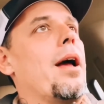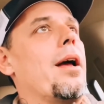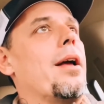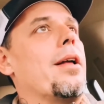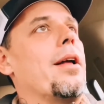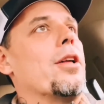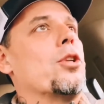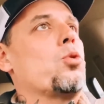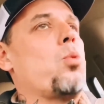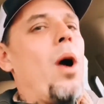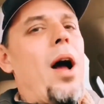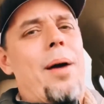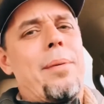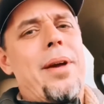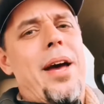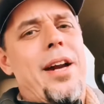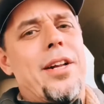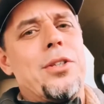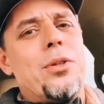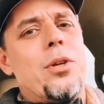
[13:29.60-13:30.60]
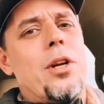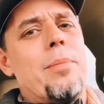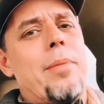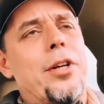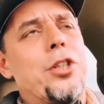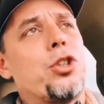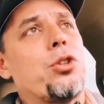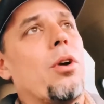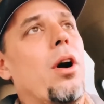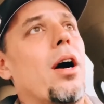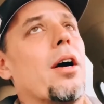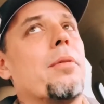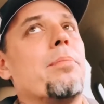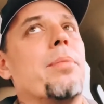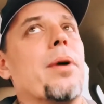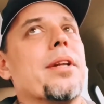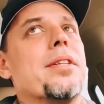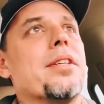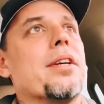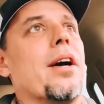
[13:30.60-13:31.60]
That's why I'm kind of doing it in my truck,
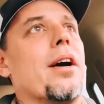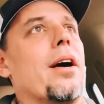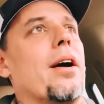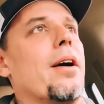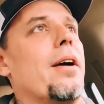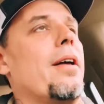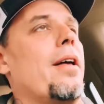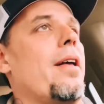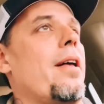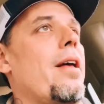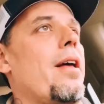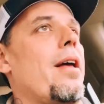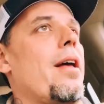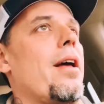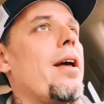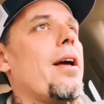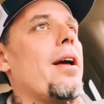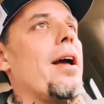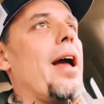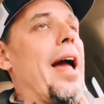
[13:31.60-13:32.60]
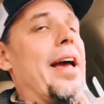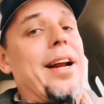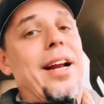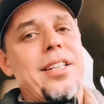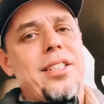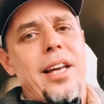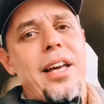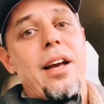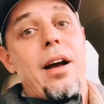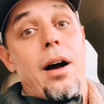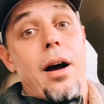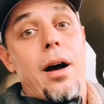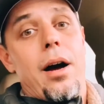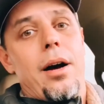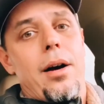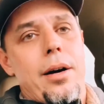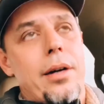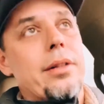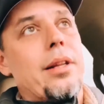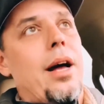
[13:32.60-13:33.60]
but and I say
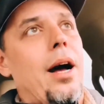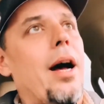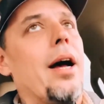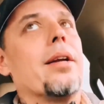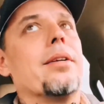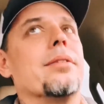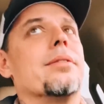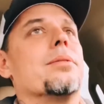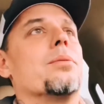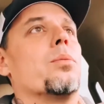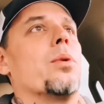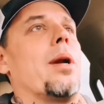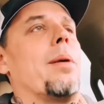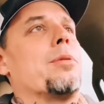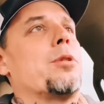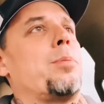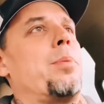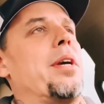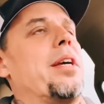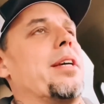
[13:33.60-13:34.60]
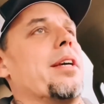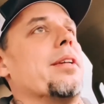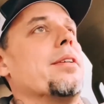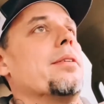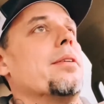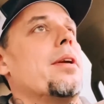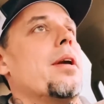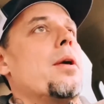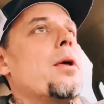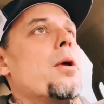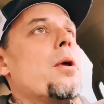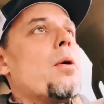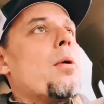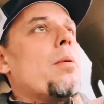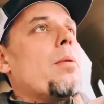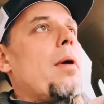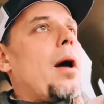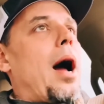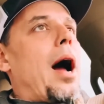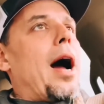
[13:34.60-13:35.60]
a lot when I'm
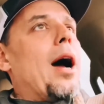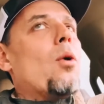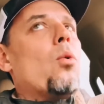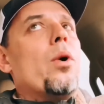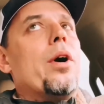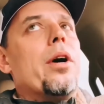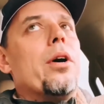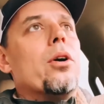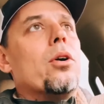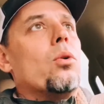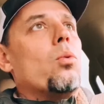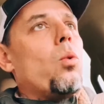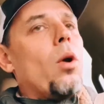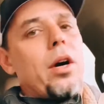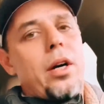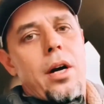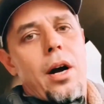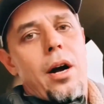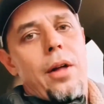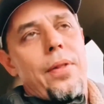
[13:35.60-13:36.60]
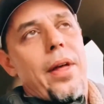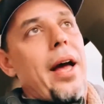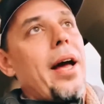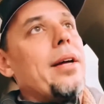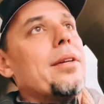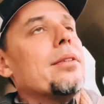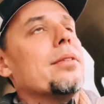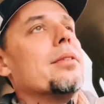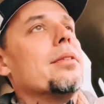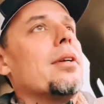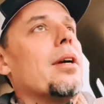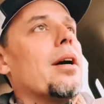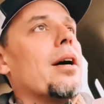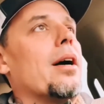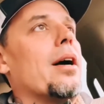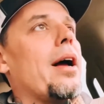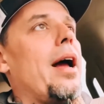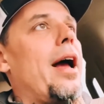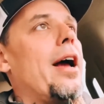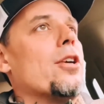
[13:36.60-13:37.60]
speaking. I will work on that
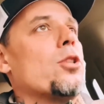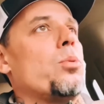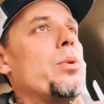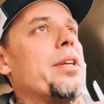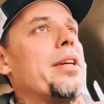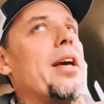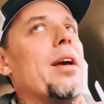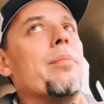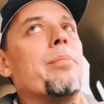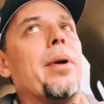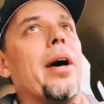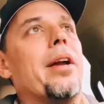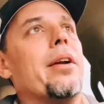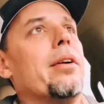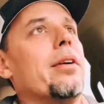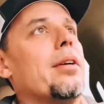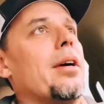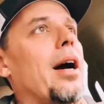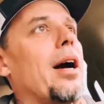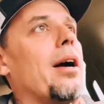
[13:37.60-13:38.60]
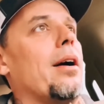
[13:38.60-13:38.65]
as we get better.